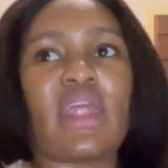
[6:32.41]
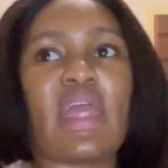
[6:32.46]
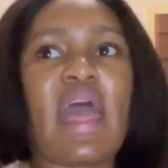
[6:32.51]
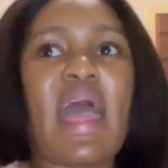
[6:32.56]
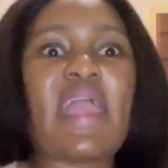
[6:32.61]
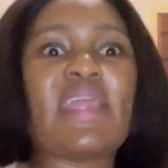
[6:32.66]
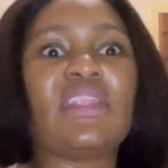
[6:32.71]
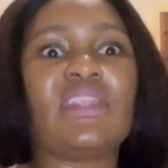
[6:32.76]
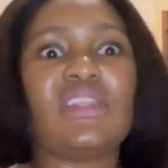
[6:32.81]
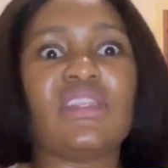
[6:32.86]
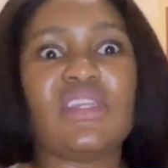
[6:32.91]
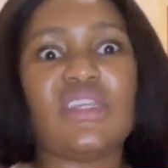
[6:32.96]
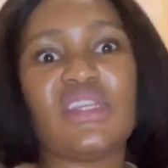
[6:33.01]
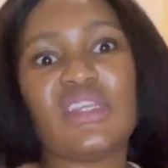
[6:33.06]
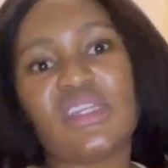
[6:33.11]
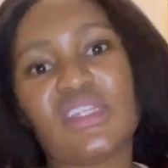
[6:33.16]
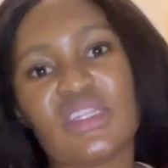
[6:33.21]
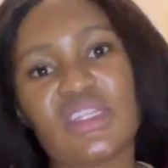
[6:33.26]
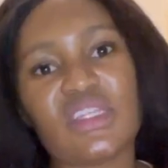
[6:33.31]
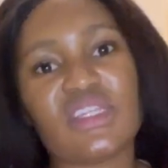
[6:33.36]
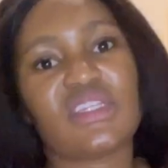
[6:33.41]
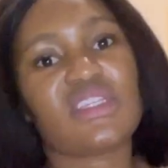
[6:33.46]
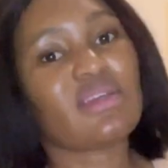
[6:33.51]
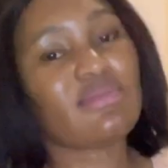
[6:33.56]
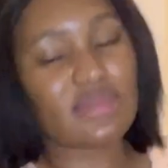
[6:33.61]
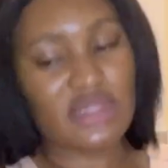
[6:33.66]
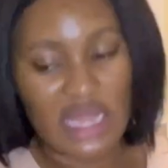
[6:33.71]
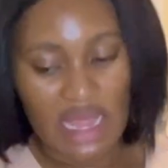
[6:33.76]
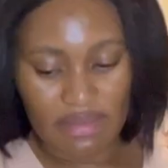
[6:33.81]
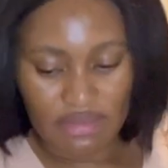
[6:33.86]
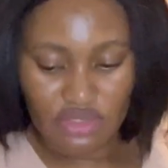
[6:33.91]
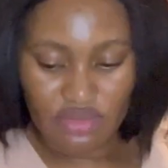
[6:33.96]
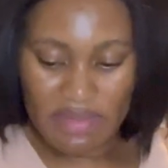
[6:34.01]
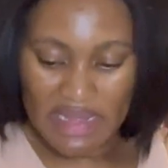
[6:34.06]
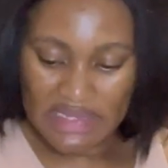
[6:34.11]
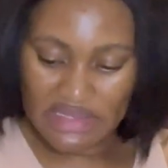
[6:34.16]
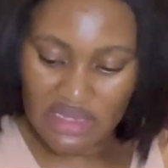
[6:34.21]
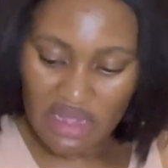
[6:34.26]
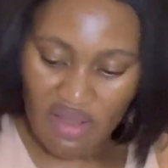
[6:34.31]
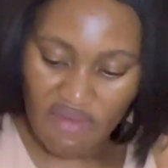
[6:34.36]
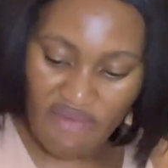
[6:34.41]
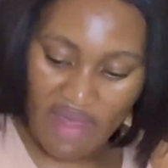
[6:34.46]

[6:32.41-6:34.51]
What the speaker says: I need some time to myself.